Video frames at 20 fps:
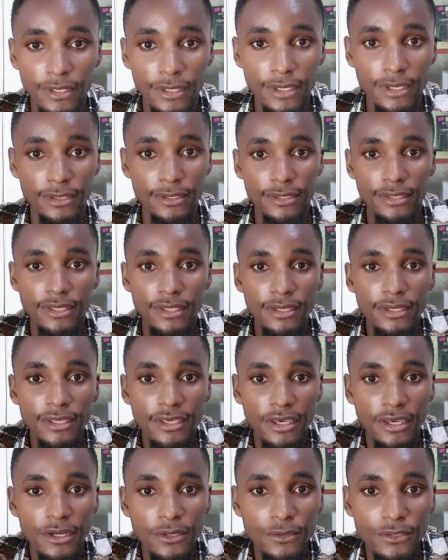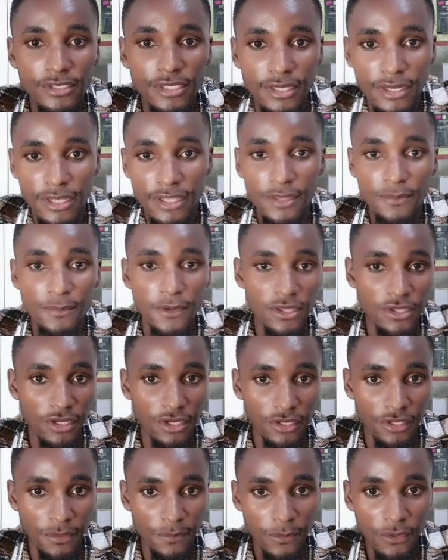in the skincare routine,
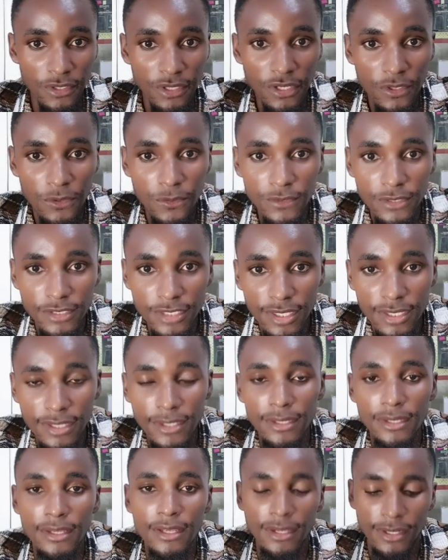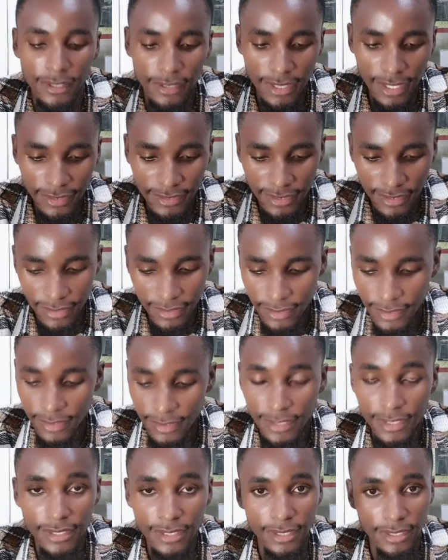especially the morning routine, that
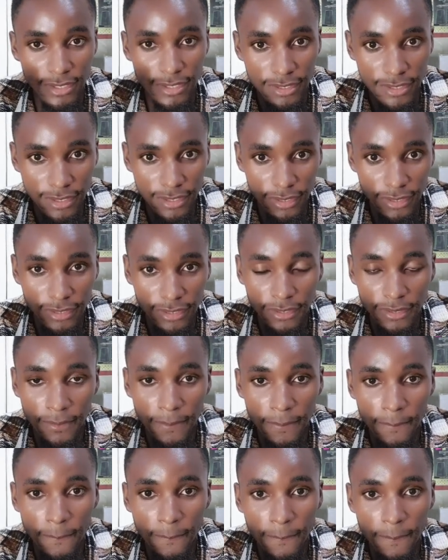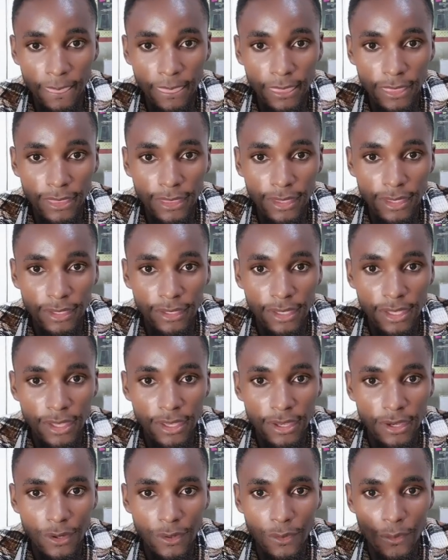is cleansing.
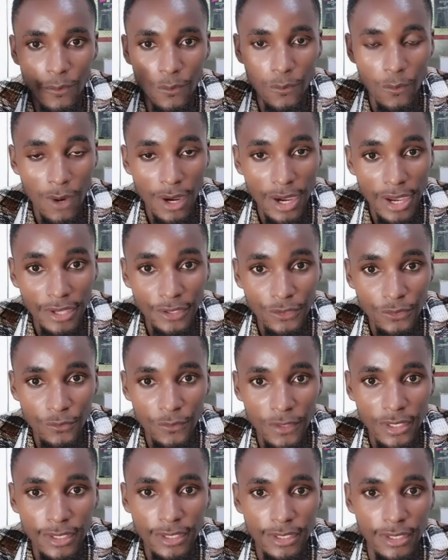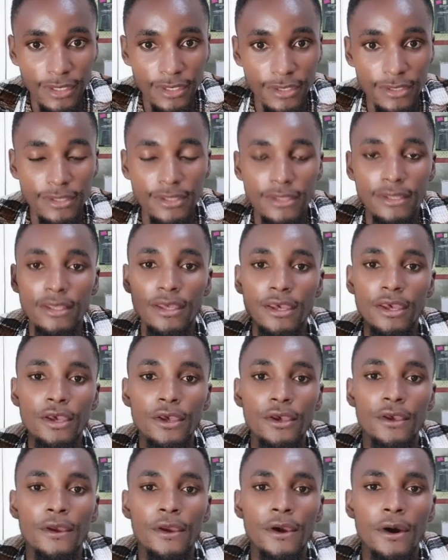Why do we cleanse?
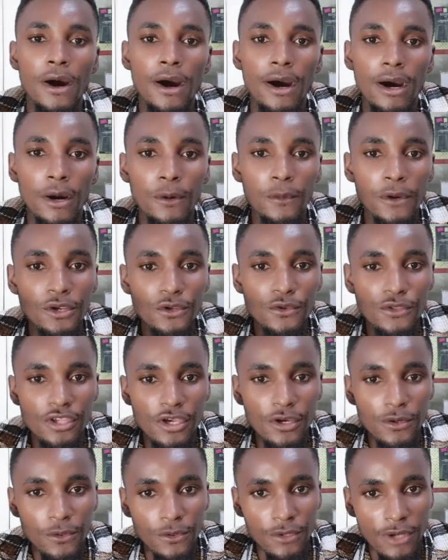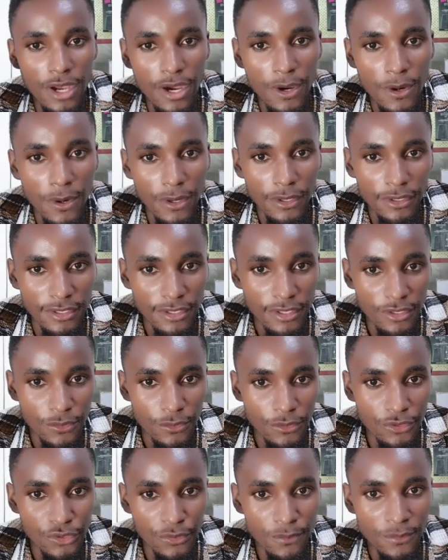When you check on this
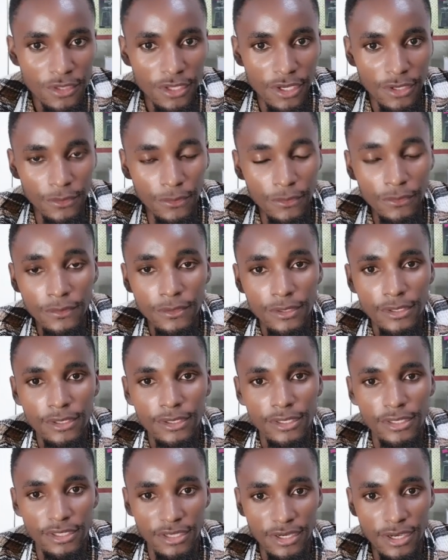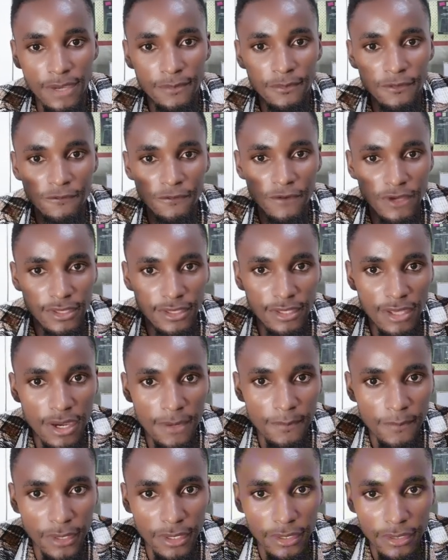YouTube channel, Yakami France
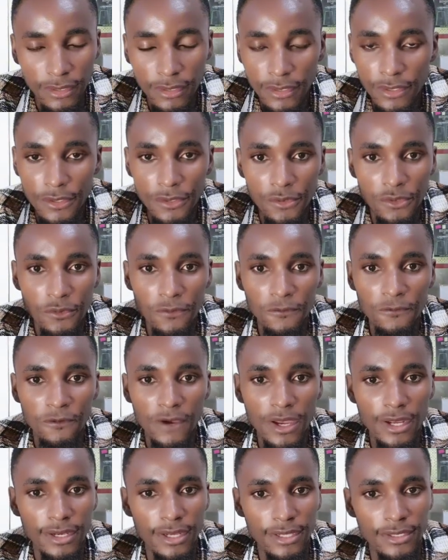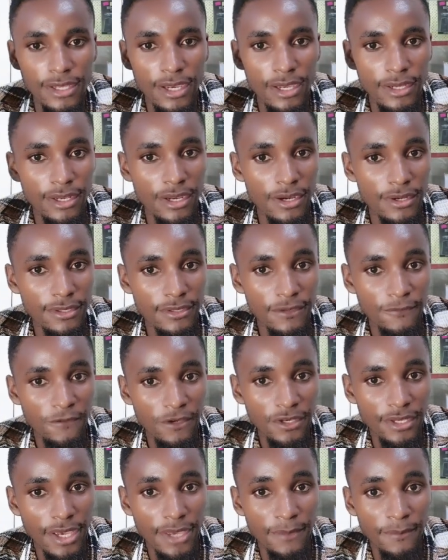Company, you'll find that there is a
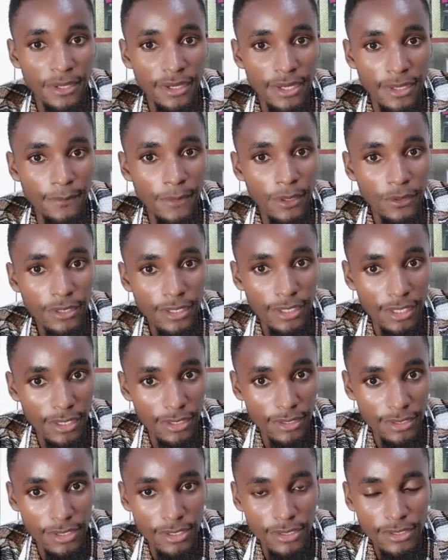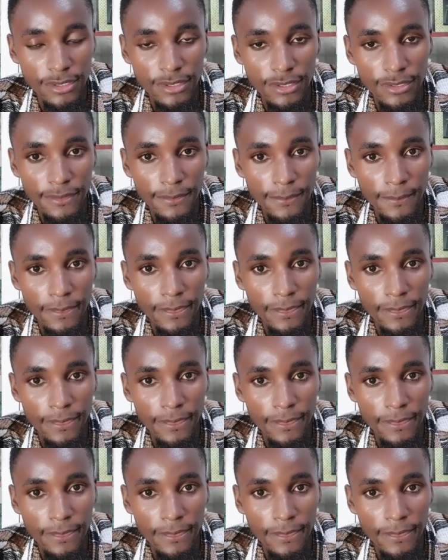video I made about cleansers.